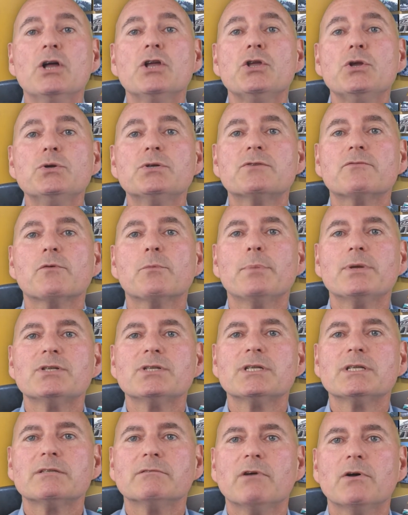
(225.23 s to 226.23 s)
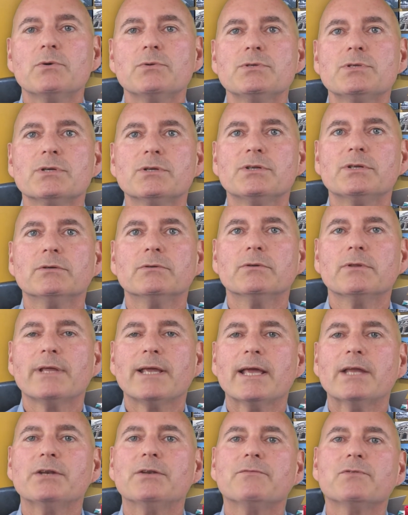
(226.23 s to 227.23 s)
used for business loans until
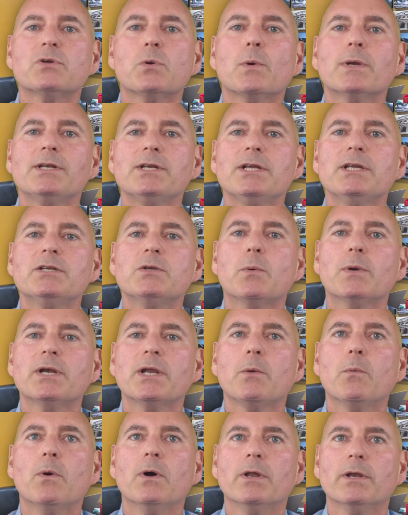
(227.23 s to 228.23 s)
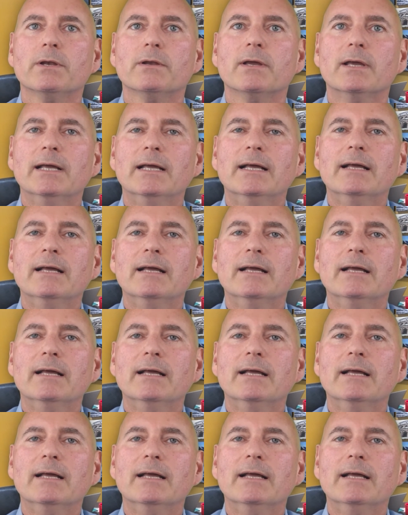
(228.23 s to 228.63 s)
the end of 2021.